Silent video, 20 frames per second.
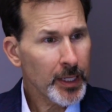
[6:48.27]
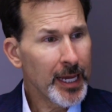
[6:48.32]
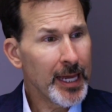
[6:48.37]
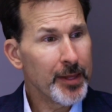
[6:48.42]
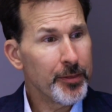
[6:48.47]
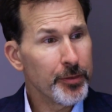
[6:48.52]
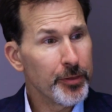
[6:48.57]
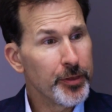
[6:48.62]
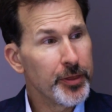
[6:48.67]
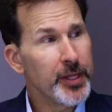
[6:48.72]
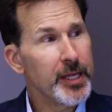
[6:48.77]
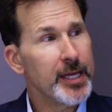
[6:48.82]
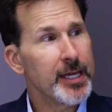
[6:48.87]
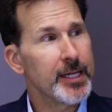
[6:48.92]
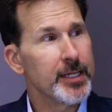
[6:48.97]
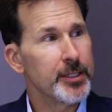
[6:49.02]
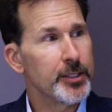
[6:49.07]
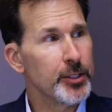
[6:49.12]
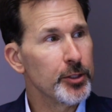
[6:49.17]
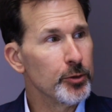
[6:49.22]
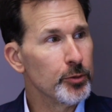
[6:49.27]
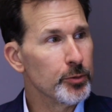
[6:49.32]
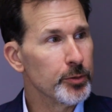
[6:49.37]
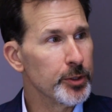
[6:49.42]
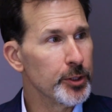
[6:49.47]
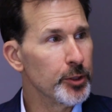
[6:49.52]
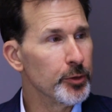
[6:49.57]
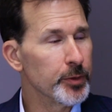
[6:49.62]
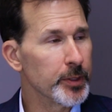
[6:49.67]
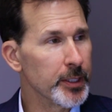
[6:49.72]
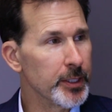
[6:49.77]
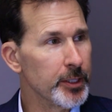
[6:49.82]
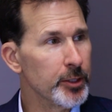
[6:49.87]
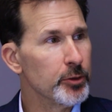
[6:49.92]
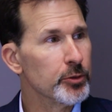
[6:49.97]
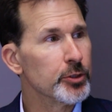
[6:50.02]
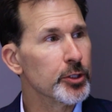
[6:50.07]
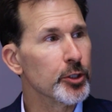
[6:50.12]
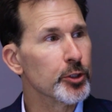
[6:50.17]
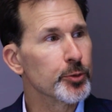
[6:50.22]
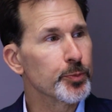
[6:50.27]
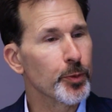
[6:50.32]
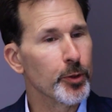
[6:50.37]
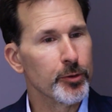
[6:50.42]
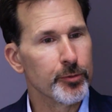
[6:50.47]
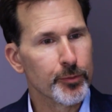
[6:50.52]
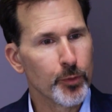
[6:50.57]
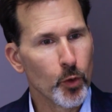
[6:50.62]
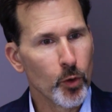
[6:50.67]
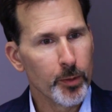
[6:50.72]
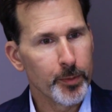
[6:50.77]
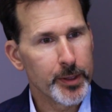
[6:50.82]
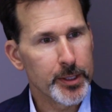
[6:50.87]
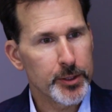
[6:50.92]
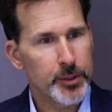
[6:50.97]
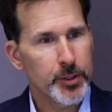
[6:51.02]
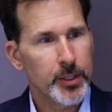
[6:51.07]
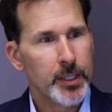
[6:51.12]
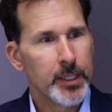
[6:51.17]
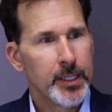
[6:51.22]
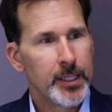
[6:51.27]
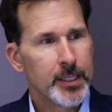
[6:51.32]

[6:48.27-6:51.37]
and then you can use those pro formas